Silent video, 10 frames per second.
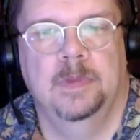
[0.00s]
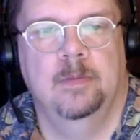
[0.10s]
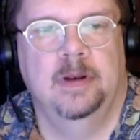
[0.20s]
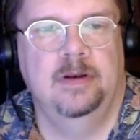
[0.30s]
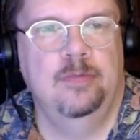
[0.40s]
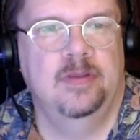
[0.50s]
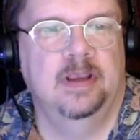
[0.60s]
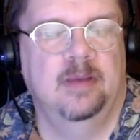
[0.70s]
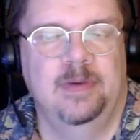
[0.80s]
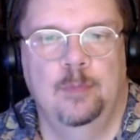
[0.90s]
I don't think
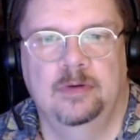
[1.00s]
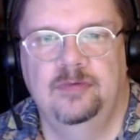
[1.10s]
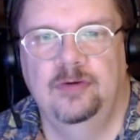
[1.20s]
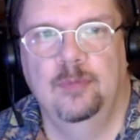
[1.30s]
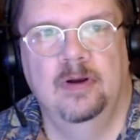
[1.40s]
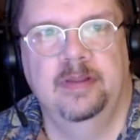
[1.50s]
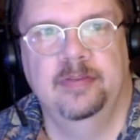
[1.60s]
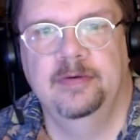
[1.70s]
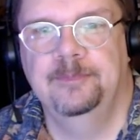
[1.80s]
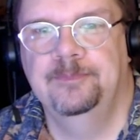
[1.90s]
it can be 1, 2
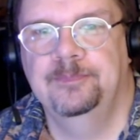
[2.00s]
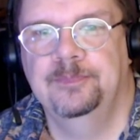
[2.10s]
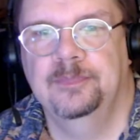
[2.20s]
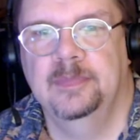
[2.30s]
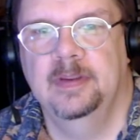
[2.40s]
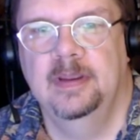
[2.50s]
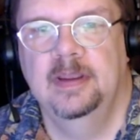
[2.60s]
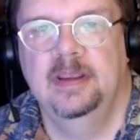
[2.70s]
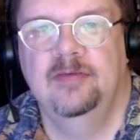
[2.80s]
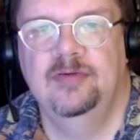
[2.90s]
either.
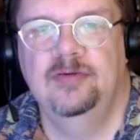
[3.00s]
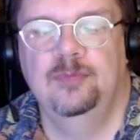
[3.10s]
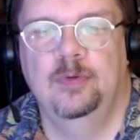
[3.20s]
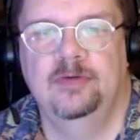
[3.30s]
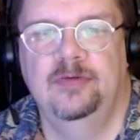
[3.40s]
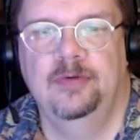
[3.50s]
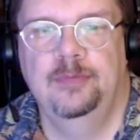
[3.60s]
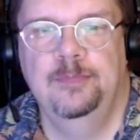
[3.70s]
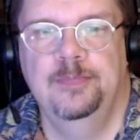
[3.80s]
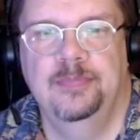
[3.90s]
If this is 1,
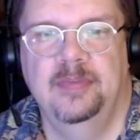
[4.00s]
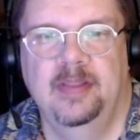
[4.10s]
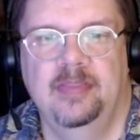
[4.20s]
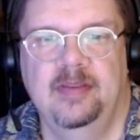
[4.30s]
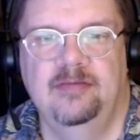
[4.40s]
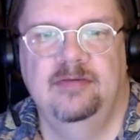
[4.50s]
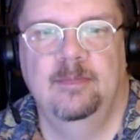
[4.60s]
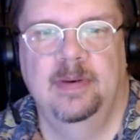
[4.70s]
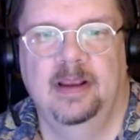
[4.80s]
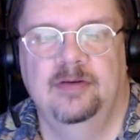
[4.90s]
2, then this
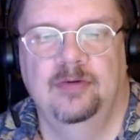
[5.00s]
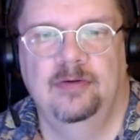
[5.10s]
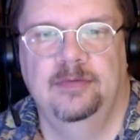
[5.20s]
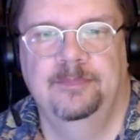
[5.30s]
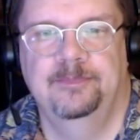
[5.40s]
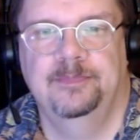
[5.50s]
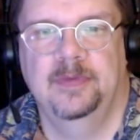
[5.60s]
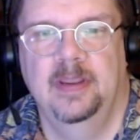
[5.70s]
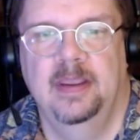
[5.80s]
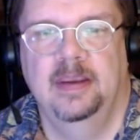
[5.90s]
black dot
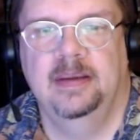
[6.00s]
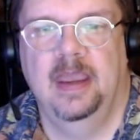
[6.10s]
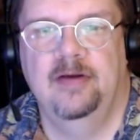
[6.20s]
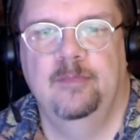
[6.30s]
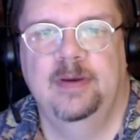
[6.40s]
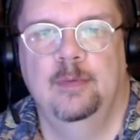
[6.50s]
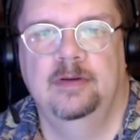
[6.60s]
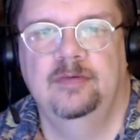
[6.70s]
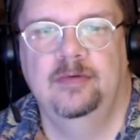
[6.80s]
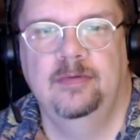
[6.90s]
cannot be
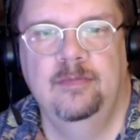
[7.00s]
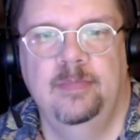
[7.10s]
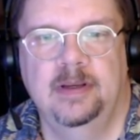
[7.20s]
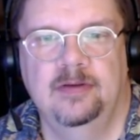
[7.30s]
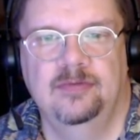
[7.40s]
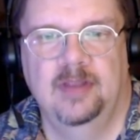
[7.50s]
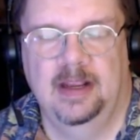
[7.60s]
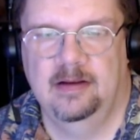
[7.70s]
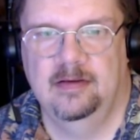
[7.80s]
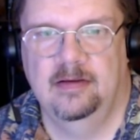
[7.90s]
1, 2, because that
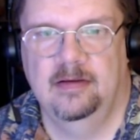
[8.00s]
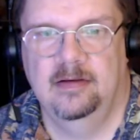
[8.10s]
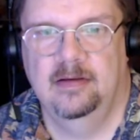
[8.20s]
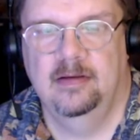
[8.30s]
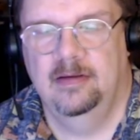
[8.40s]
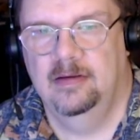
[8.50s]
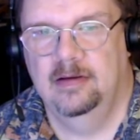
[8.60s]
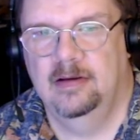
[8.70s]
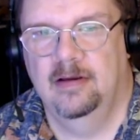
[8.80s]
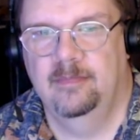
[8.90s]

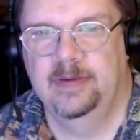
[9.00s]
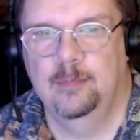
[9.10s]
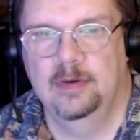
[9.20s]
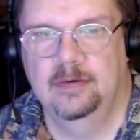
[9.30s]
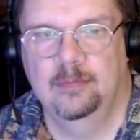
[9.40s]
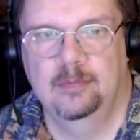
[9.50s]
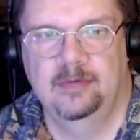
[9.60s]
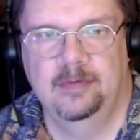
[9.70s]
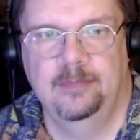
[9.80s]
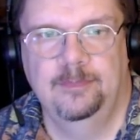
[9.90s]
can't be 1 or
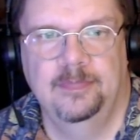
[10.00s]
2.